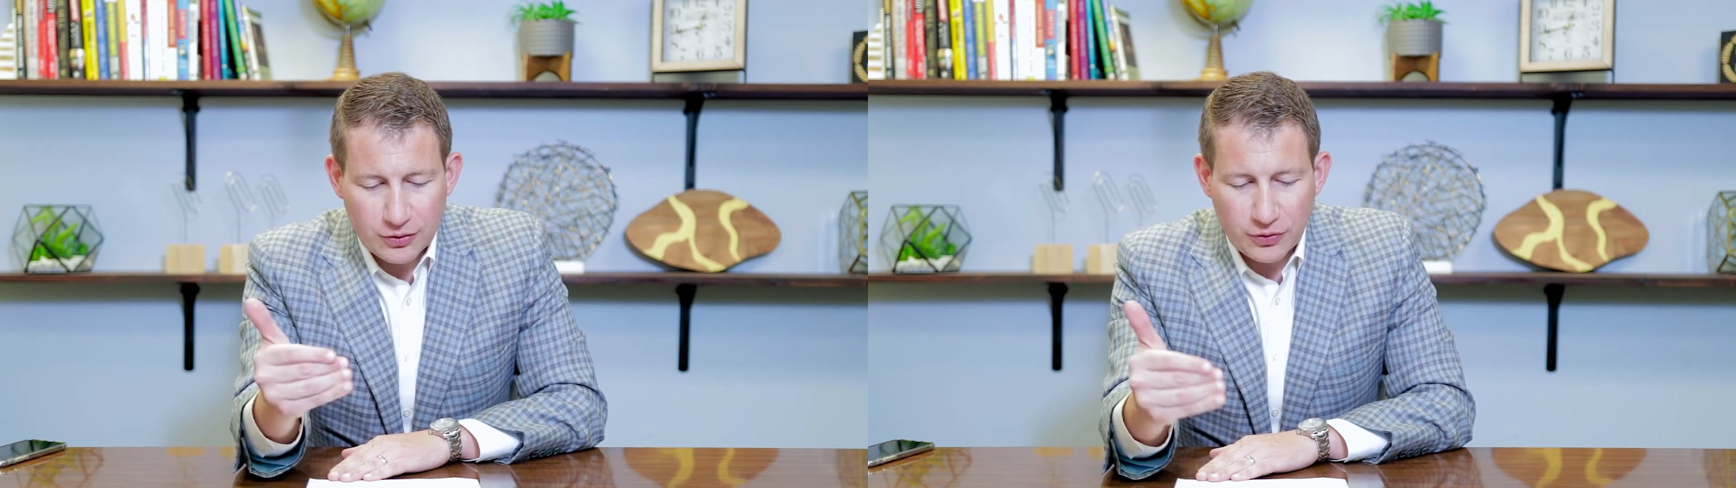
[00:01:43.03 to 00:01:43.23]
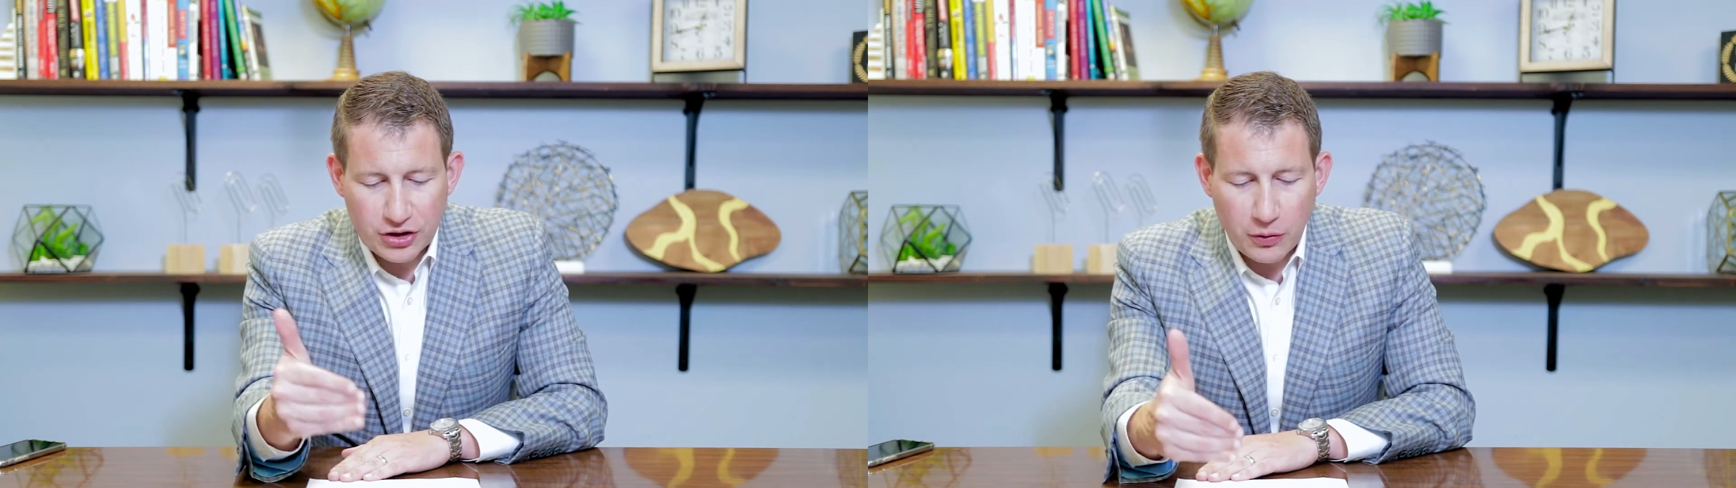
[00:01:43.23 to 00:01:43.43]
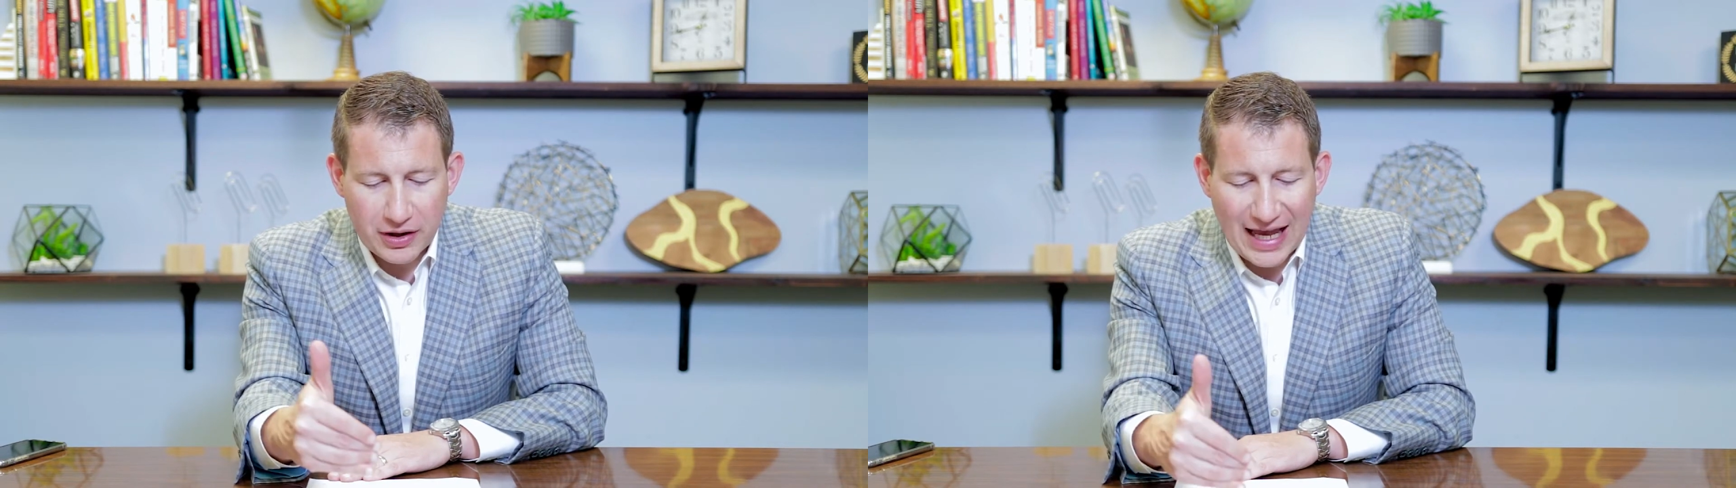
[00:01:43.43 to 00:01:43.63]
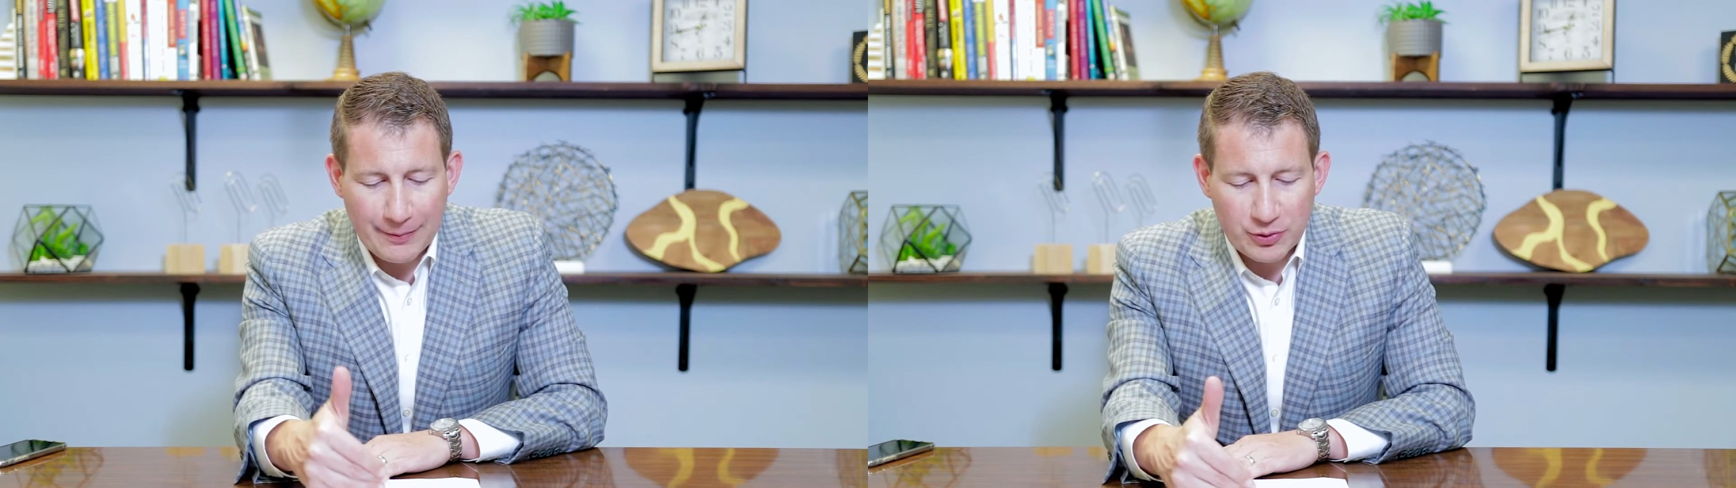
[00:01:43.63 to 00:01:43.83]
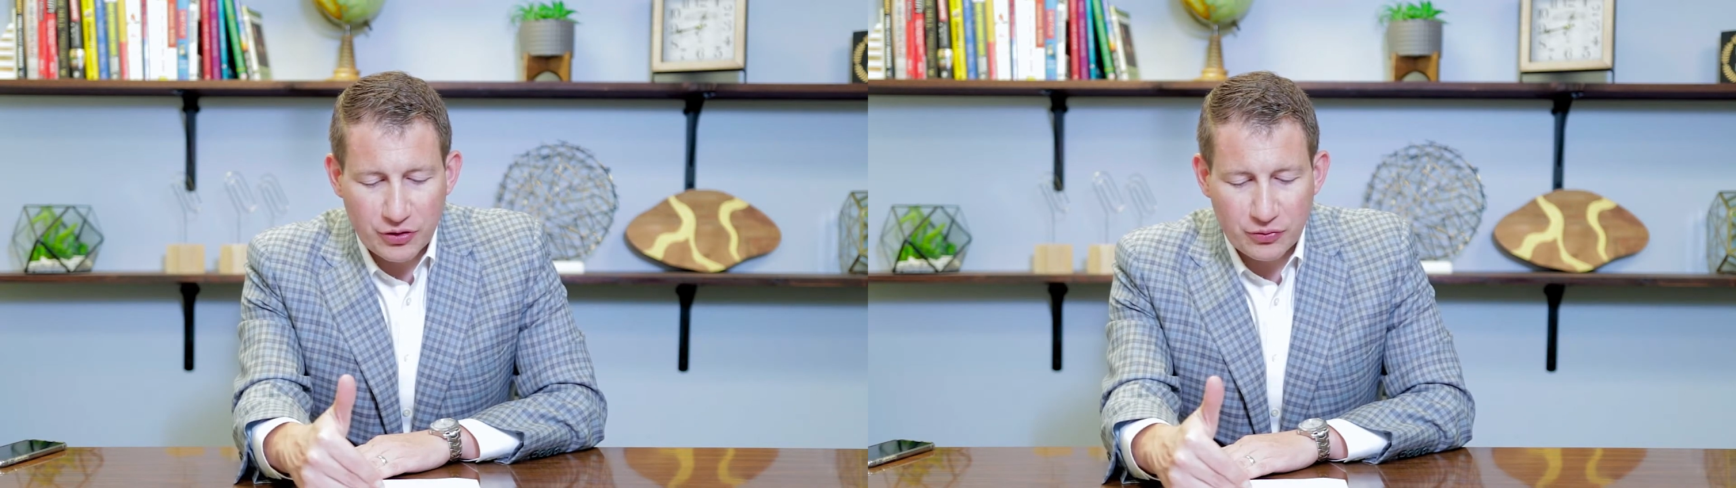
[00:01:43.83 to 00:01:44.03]
We know what
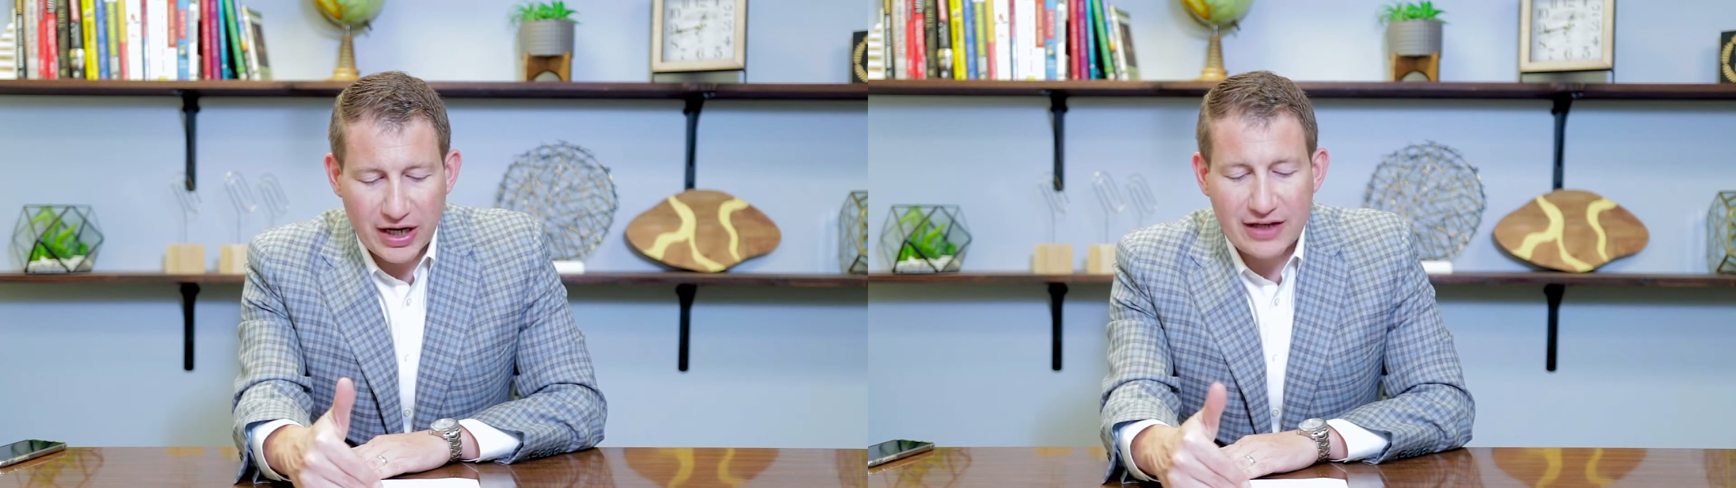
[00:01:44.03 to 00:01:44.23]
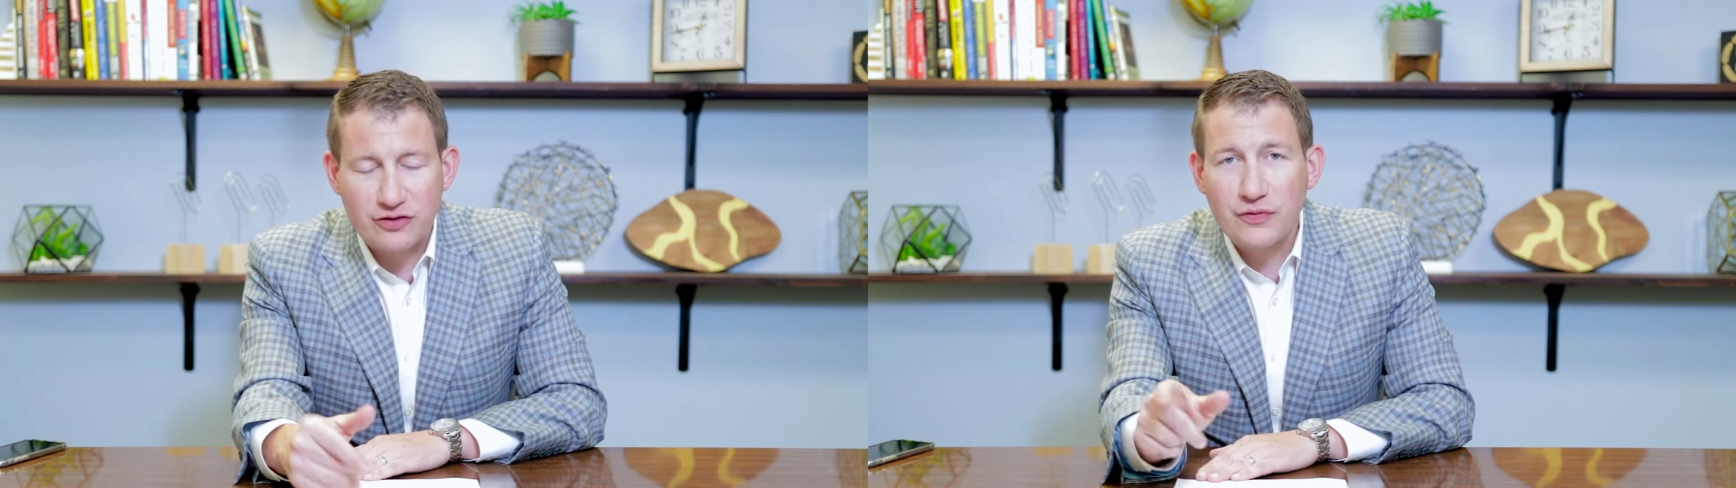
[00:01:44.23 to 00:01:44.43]
happened with rates.